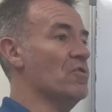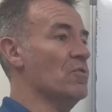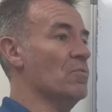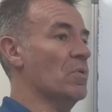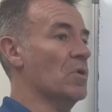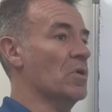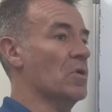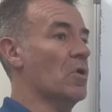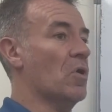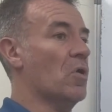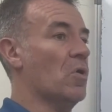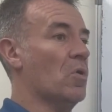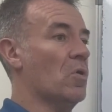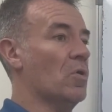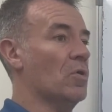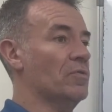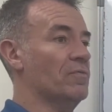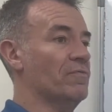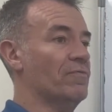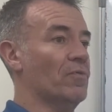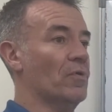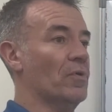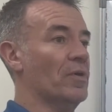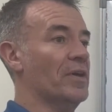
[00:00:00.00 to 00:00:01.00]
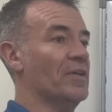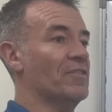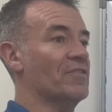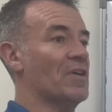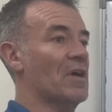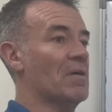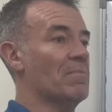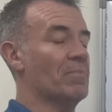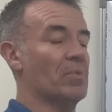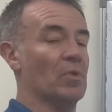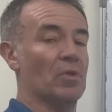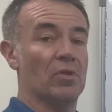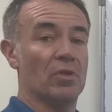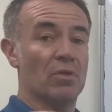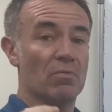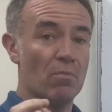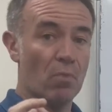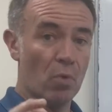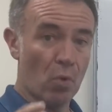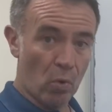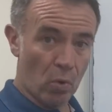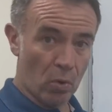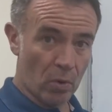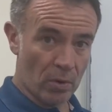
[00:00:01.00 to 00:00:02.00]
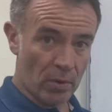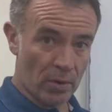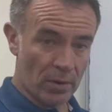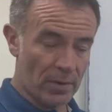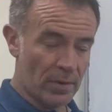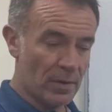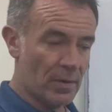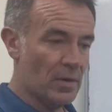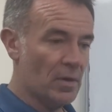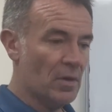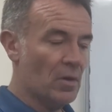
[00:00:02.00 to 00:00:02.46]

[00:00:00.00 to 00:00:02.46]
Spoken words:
were on, for example, the mower,